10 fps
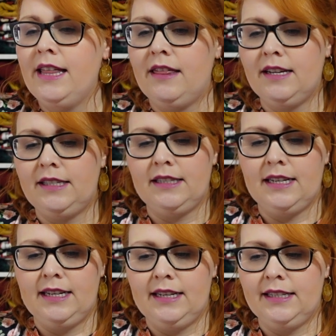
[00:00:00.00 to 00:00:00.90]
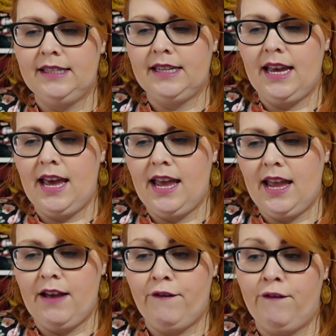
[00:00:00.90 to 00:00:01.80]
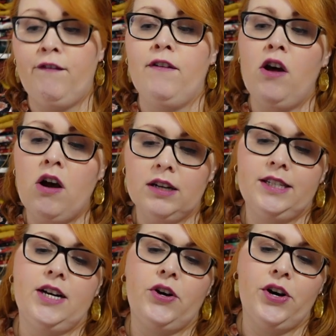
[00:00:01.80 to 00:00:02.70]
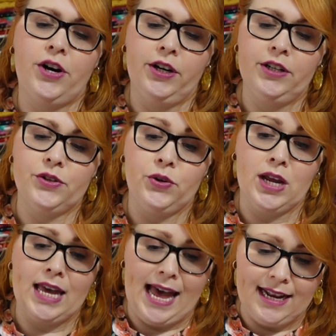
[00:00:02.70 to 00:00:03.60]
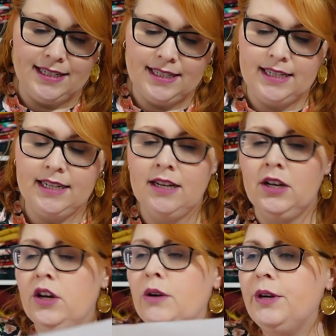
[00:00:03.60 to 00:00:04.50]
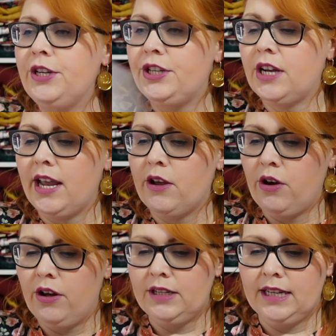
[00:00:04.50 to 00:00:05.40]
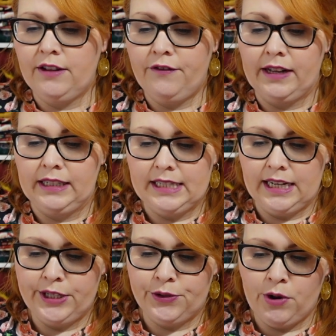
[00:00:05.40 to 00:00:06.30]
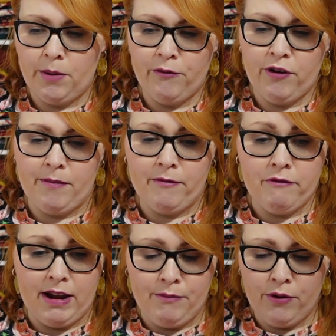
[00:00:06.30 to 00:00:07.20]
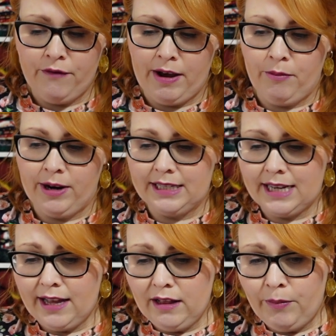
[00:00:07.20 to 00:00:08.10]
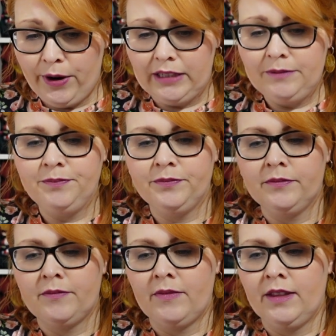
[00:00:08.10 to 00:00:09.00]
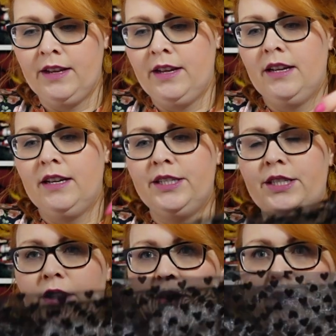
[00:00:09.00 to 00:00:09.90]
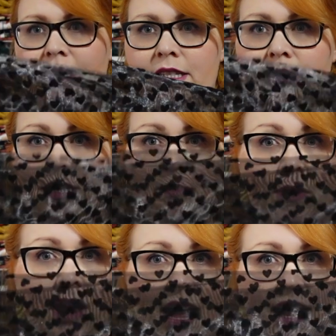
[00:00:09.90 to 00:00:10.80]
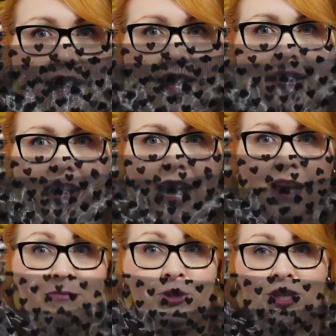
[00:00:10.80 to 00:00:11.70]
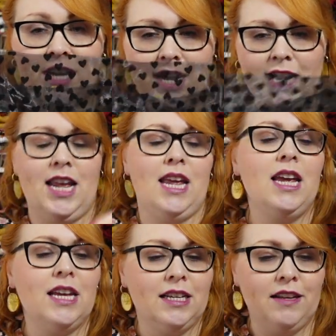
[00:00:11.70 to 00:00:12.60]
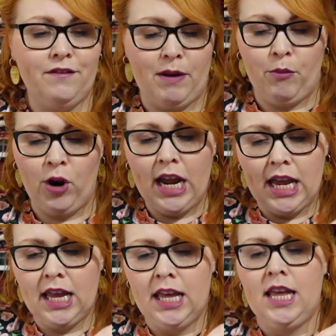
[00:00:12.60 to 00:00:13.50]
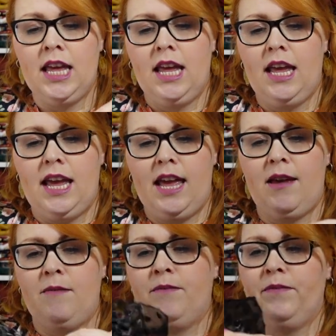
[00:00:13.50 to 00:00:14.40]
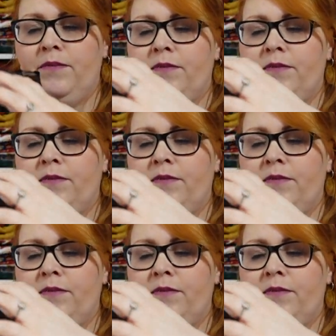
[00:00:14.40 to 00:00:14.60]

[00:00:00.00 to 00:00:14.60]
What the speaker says: This is a flocked heart organza, which I got in the Valentine's drop from Rainbow Fabrics Kilburn. So it's just this black shiny fabric, and